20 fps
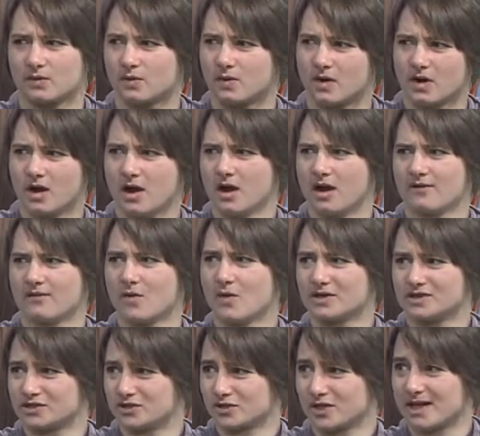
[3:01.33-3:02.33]
I've
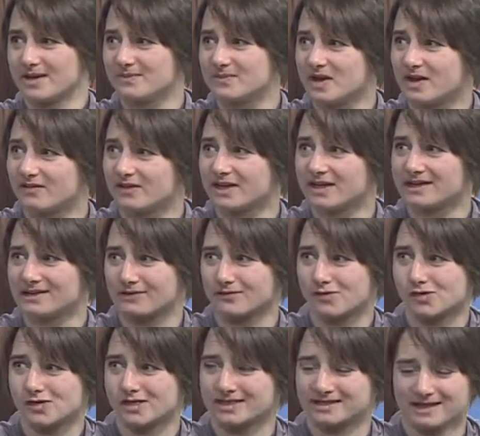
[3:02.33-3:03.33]
always dreamed of it. I've
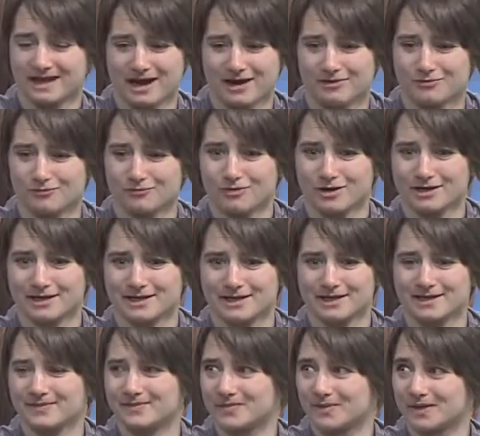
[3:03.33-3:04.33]
always kind of wanted
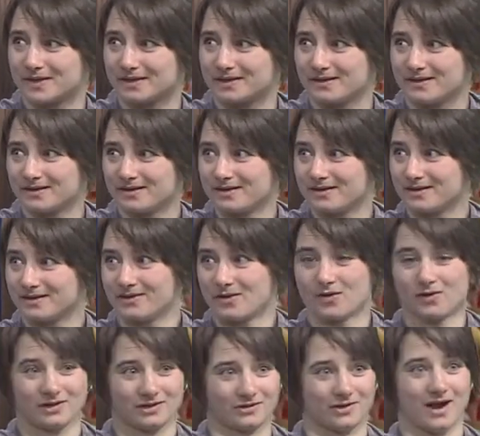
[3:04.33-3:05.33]
it, but
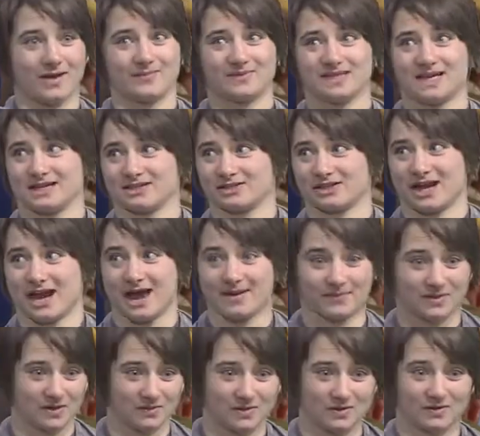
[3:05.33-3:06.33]
holy crap, it's actually
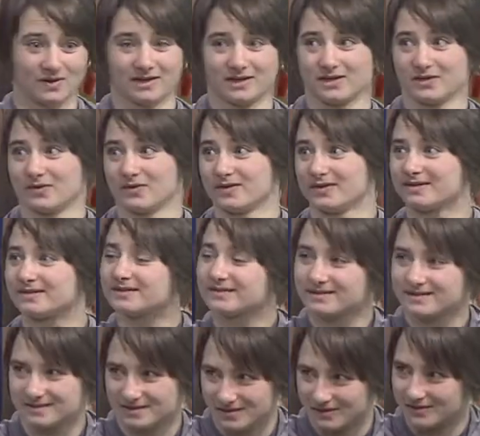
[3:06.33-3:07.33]
happening. What do I do?
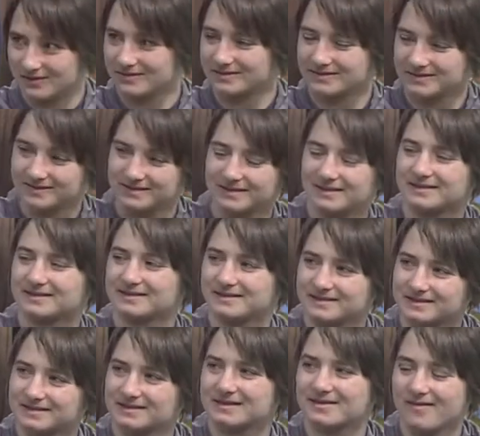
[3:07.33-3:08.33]
So
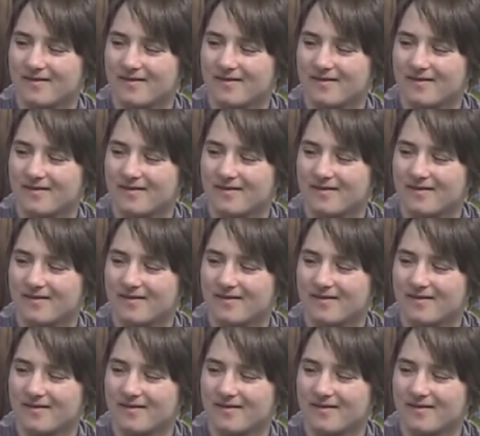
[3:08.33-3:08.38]
it's...